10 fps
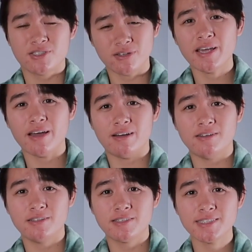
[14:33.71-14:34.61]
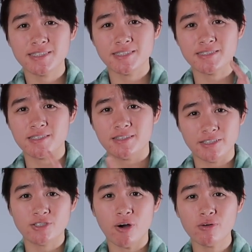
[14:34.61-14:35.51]
So yeah, this is
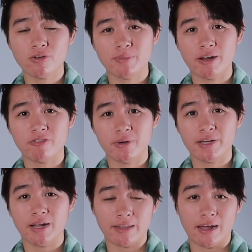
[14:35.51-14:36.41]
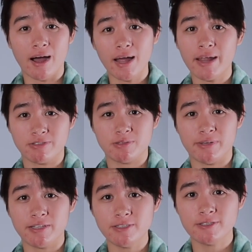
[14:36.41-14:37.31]
the total amount of money that I have
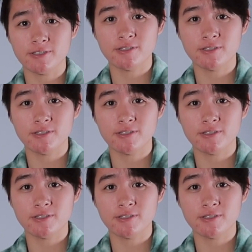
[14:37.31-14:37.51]
spent,